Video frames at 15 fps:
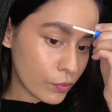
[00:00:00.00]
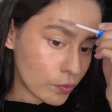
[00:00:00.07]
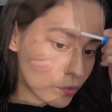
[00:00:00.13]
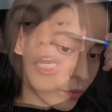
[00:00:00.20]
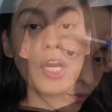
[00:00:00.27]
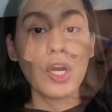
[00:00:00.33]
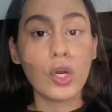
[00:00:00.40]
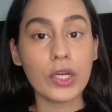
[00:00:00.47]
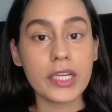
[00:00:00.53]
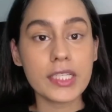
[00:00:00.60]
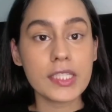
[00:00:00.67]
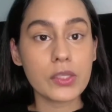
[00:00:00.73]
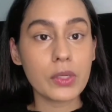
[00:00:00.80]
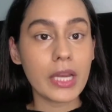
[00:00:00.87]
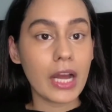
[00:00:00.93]
Okay, so
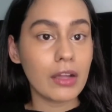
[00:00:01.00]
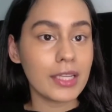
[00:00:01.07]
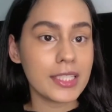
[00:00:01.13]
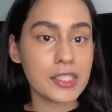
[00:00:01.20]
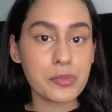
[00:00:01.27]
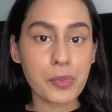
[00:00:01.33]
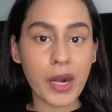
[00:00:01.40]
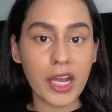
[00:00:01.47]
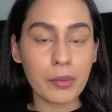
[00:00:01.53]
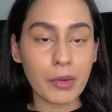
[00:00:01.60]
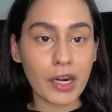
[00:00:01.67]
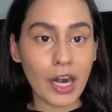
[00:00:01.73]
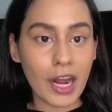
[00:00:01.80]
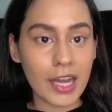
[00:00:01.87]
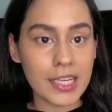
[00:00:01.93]
now let's prime our
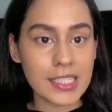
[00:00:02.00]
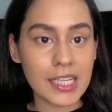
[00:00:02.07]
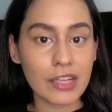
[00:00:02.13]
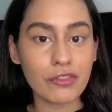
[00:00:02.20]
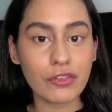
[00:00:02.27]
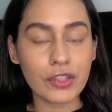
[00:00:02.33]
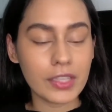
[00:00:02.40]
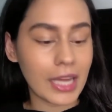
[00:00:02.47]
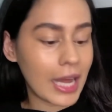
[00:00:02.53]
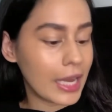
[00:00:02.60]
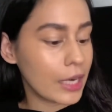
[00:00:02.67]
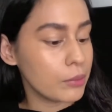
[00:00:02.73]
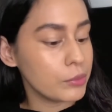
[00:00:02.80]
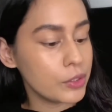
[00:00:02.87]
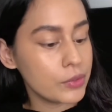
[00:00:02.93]
eyes, and for that I'm
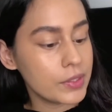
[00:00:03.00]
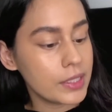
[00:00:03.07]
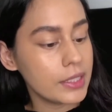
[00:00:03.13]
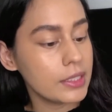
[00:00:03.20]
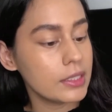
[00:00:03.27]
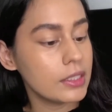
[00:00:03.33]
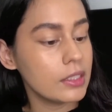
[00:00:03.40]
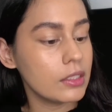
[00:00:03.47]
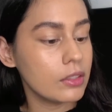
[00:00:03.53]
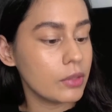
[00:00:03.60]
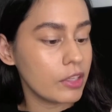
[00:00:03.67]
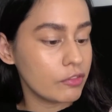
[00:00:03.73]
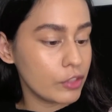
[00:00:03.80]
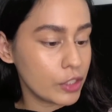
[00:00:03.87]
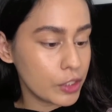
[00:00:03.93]
using the
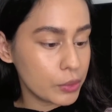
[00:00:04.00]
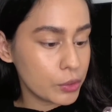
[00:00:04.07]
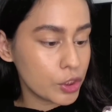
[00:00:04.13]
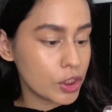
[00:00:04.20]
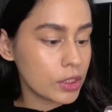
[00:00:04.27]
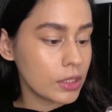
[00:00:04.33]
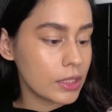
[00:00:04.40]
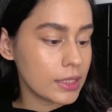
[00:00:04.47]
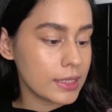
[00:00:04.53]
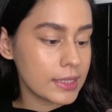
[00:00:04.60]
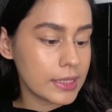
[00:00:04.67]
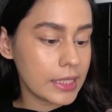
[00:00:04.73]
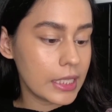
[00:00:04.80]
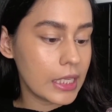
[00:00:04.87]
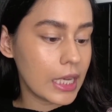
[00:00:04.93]
Revolution
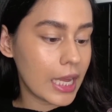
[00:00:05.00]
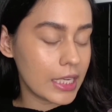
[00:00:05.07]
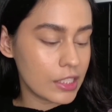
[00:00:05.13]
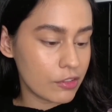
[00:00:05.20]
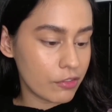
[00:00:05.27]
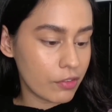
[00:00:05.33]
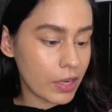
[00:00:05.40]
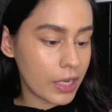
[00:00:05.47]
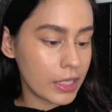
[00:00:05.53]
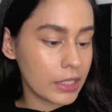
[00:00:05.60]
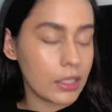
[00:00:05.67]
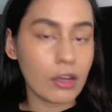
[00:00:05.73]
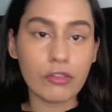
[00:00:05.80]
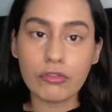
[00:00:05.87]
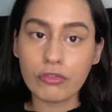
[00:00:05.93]
Conceal and Define
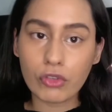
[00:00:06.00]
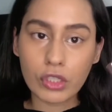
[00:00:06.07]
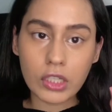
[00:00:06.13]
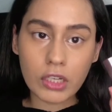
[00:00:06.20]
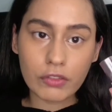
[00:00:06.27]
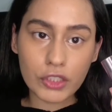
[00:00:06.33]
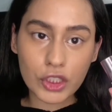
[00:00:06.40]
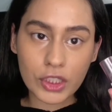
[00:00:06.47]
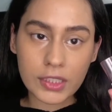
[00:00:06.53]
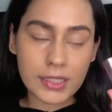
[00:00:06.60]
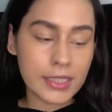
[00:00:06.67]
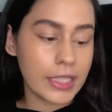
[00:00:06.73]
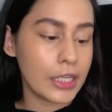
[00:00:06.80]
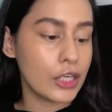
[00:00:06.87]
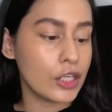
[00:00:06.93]
Full Coverage
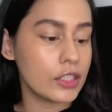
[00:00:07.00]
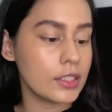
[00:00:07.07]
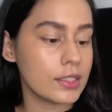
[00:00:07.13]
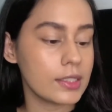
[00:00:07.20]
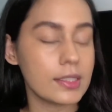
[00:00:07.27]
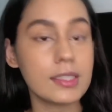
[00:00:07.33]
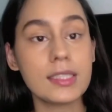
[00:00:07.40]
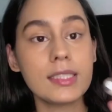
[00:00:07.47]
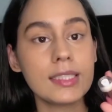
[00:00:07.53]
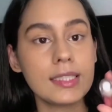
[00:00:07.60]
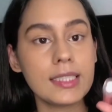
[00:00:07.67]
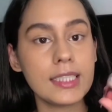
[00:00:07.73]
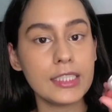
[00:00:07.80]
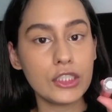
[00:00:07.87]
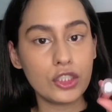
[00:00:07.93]
Concealer. This is in
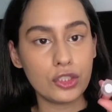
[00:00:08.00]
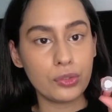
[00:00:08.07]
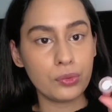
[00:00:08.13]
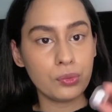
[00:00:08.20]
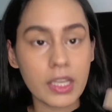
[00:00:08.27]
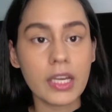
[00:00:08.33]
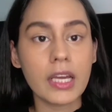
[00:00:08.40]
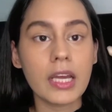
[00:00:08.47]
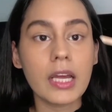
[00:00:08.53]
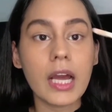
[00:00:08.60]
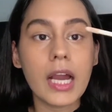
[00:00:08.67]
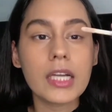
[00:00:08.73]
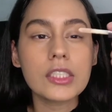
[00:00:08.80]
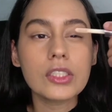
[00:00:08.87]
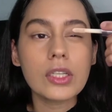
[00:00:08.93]
C2. I
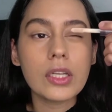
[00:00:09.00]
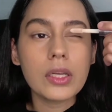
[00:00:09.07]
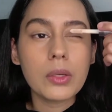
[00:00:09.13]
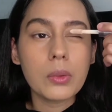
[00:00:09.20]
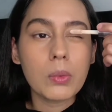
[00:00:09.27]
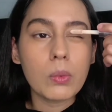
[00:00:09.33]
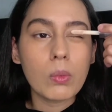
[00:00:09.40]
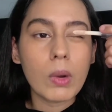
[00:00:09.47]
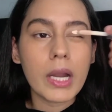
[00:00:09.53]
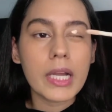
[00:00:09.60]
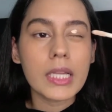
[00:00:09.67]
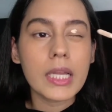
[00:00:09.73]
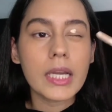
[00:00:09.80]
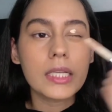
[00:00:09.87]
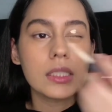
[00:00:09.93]
actually quite
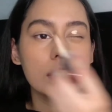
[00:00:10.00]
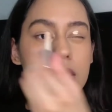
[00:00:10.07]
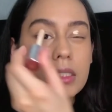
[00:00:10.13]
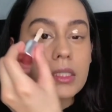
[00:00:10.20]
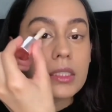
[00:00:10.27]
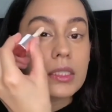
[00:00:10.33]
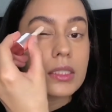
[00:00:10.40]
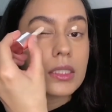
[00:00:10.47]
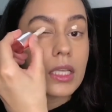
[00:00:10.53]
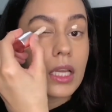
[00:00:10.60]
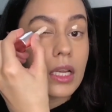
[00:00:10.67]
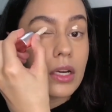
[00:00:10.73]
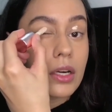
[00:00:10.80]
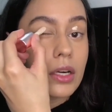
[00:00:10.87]
like this concealer.